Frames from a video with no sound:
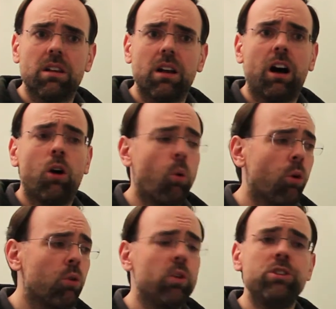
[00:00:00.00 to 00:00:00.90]
or
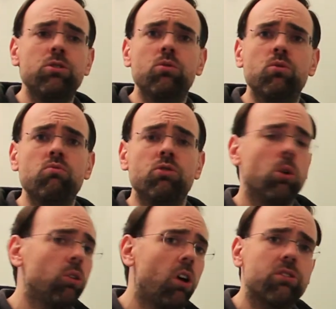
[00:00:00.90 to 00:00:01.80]
when you no
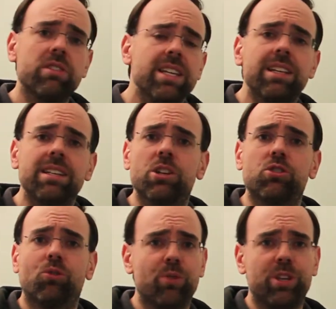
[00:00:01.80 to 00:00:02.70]
longer need
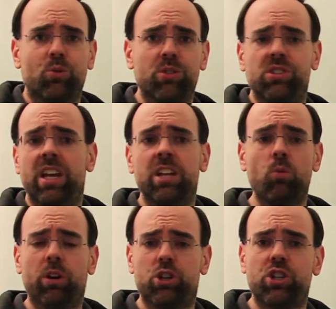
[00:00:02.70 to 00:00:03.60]
additional resources and you
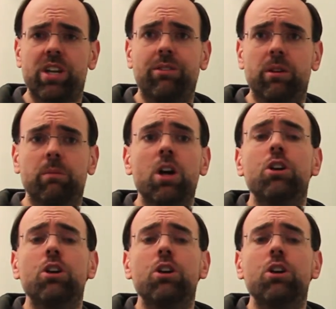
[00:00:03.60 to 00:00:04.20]
want to shed them,